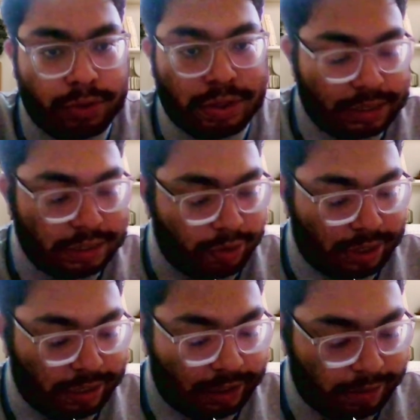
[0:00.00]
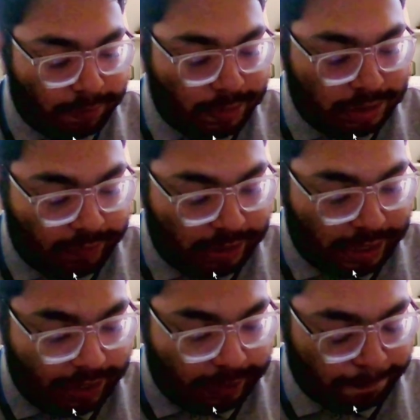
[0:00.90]
this quantity between, like,
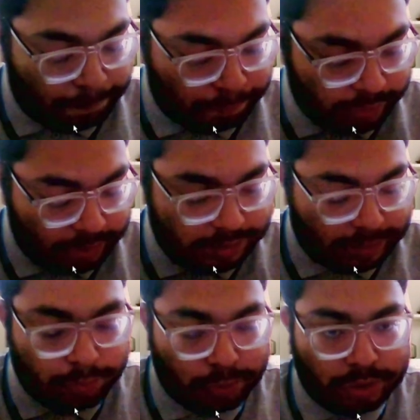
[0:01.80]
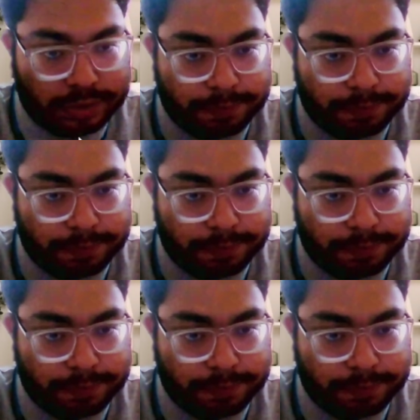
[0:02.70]
suppose,